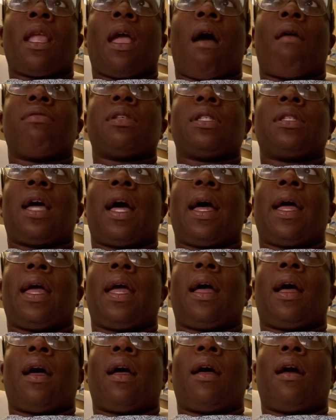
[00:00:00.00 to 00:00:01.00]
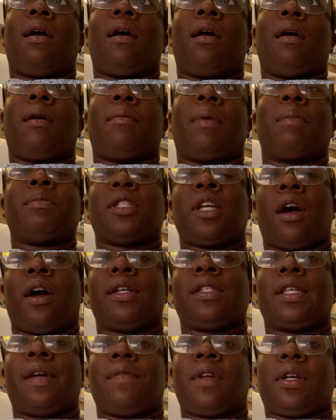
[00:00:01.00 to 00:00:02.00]
I was not,
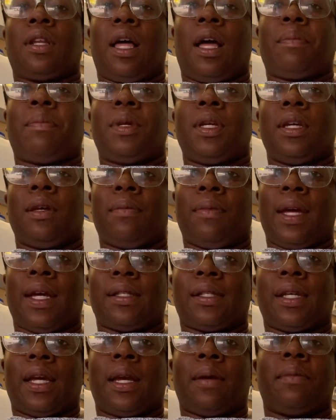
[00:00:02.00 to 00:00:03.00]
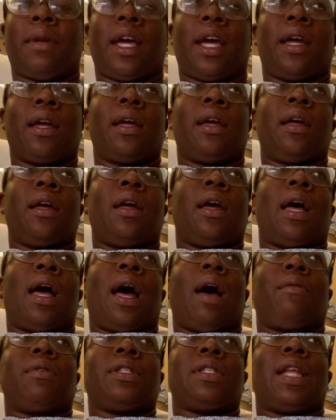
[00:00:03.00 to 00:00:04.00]
7 o'clock p.m. that same day.
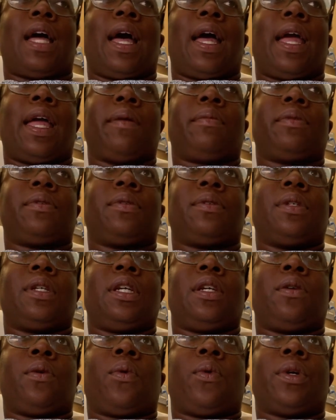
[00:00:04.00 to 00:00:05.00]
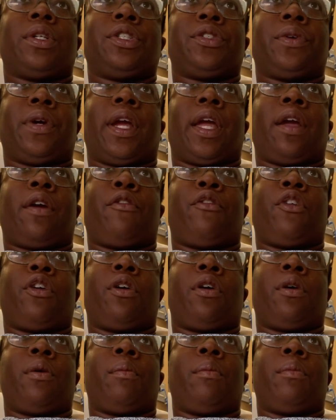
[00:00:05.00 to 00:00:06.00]
I was not able to eat or drink
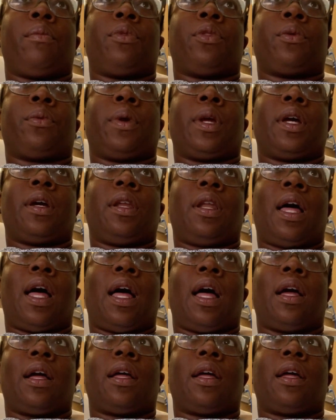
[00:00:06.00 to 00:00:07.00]
from 3 o'clock